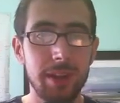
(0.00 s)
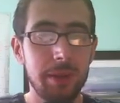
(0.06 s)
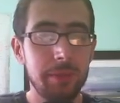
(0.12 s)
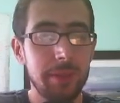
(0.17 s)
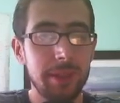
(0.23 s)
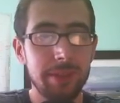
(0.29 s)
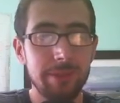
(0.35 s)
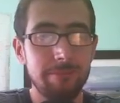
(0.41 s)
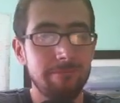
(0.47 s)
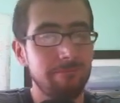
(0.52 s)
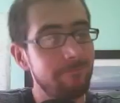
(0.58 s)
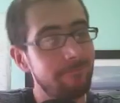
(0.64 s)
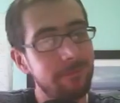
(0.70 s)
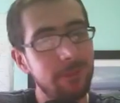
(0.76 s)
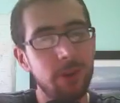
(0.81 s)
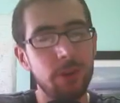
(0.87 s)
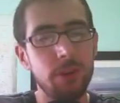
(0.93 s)
I mean,
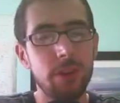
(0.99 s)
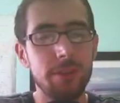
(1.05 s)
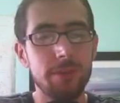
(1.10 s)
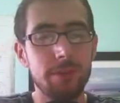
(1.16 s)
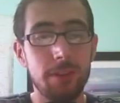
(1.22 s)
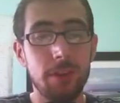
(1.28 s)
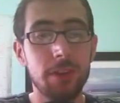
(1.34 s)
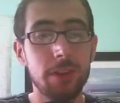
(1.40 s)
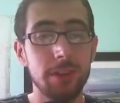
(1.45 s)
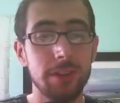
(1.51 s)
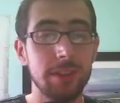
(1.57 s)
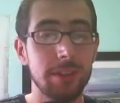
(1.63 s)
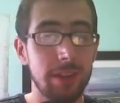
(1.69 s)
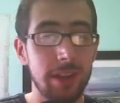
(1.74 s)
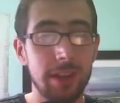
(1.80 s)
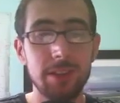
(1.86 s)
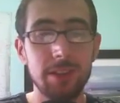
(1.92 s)
or not even flog it on the
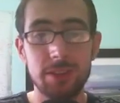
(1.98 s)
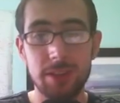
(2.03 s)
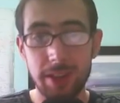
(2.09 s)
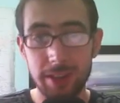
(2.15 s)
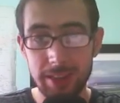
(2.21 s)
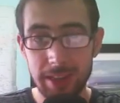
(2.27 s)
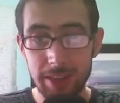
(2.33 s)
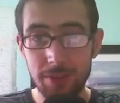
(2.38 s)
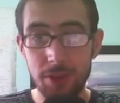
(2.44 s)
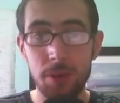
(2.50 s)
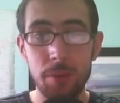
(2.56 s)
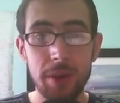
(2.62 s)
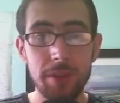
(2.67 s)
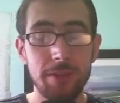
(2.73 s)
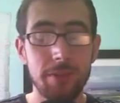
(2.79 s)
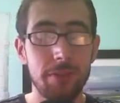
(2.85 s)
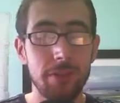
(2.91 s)
internet, just like give it
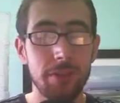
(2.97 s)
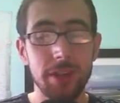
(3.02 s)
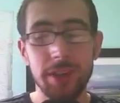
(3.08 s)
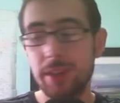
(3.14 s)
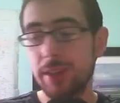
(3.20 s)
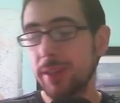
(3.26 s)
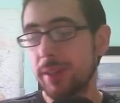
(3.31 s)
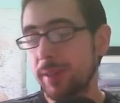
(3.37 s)
away for free.